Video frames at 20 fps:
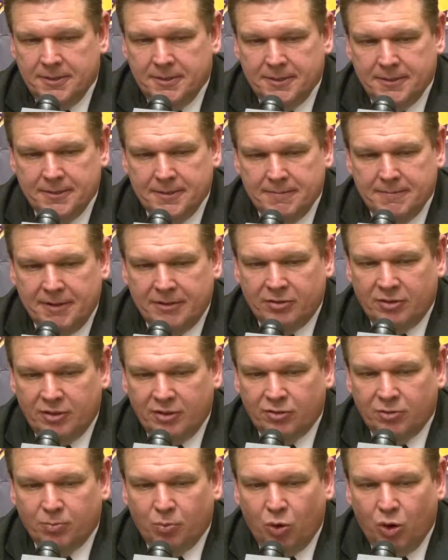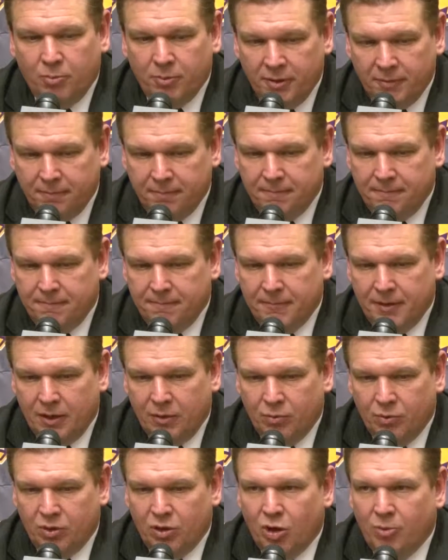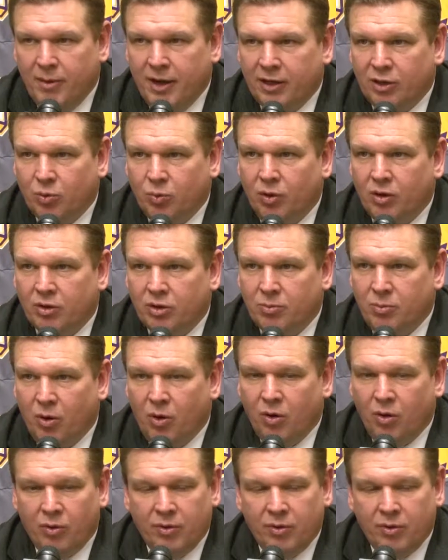that's a disappointment. But we'll go back to work tomorrow.